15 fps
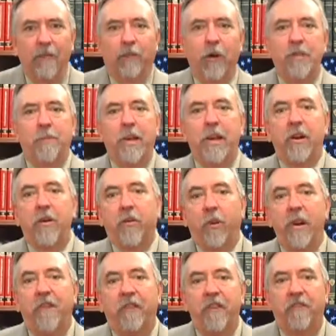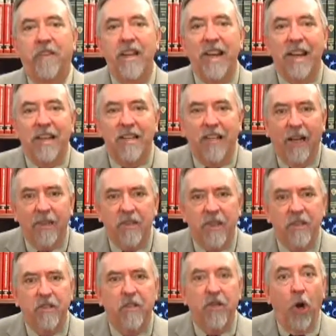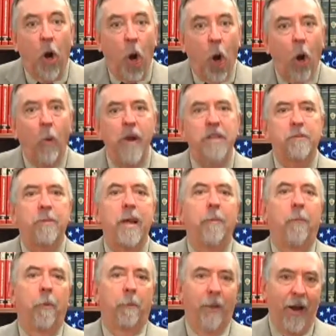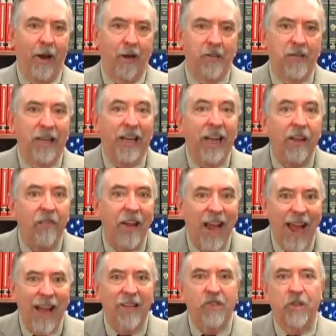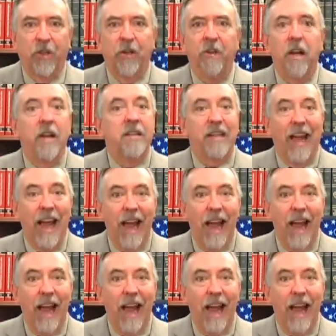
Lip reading: 1 Peter 3:15 tells us to always be prepared to give an answer to